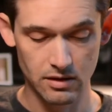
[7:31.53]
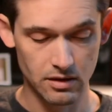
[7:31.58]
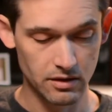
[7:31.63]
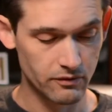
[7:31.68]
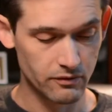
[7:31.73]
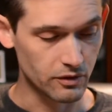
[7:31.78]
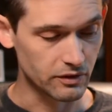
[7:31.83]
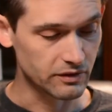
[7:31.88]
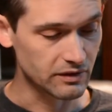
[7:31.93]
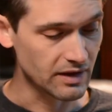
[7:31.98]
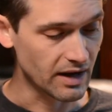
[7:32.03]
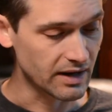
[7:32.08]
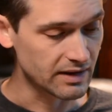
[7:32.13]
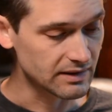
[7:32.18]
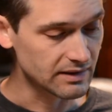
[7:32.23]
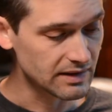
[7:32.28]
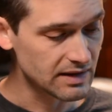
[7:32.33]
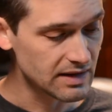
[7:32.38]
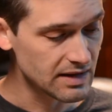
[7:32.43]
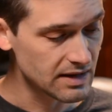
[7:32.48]
Verse
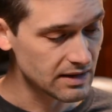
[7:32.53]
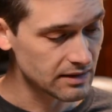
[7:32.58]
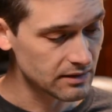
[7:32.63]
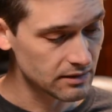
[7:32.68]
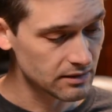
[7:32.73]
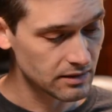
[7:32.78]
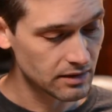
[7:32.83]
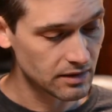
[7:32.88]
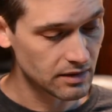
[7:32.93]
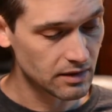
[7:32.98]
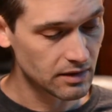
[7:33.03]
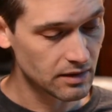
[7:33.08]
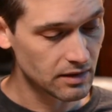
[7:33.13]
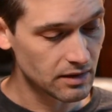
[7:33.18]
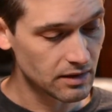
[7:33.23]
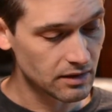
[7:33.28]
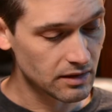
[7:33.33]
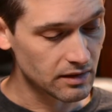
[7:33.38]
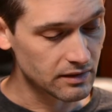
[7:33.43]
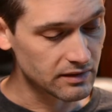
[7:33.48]
19
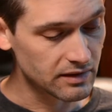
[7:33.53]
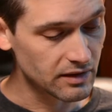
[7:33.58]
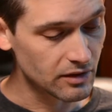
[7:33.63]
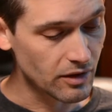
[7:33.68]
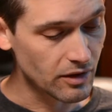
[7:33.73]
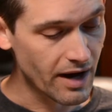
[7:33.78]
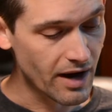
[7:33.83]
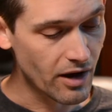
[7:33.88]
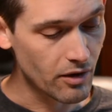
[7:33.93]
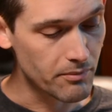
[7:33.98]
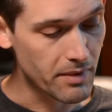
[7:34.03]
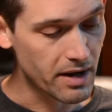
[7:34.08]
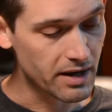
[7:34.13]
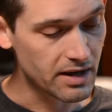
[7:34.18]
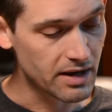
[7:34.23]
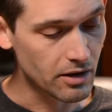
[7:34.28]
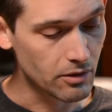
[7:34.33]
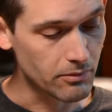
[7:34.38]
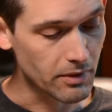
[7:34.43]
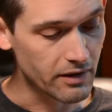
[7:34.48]
Consider how
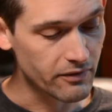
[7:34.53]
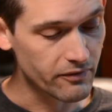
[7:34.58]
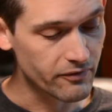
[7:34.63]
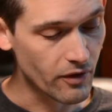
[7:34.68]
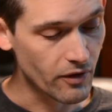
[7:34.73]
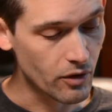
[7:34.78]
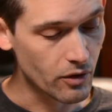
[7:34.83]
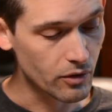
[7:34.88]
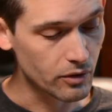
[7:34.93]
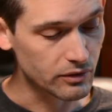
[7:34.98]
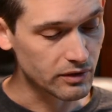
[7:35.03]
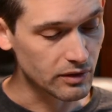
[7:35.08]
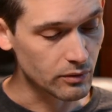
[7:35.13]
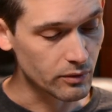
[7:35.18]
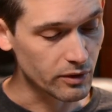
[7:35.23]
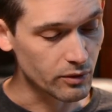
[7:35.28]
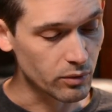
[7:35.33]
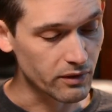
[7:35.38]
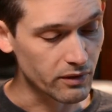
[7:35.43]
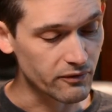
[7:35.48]
many are my foes and
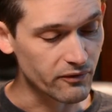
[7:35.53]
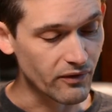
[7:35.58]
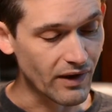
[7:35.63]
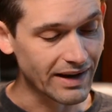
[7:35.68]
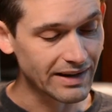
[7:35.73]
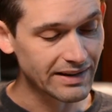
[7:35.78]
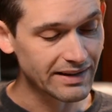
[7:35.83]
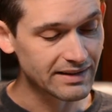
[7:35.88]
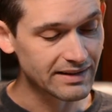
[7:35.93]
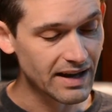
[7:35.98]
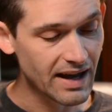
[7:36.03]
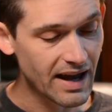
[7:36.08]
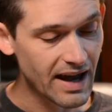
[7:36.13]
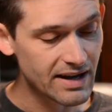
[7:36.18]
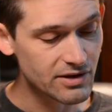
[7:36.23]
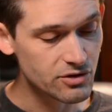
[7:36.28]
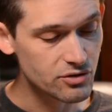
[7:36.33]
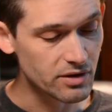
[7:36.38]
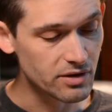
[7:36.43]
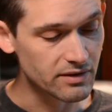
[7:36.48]
with what violent
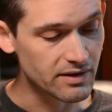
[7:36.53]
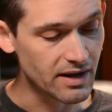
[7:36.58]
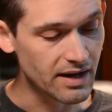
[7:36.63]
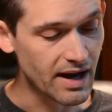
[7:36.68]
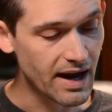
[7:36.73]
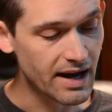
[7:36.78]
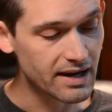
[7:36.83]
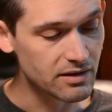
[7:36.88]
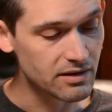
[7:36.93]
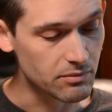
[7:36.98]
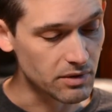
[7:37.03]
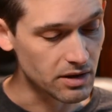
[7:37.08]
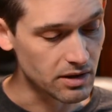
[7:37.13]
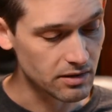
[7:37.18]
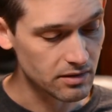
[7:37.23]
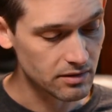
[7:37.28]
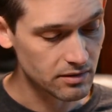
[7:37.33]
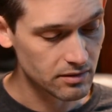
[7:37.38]
hatred they hate me.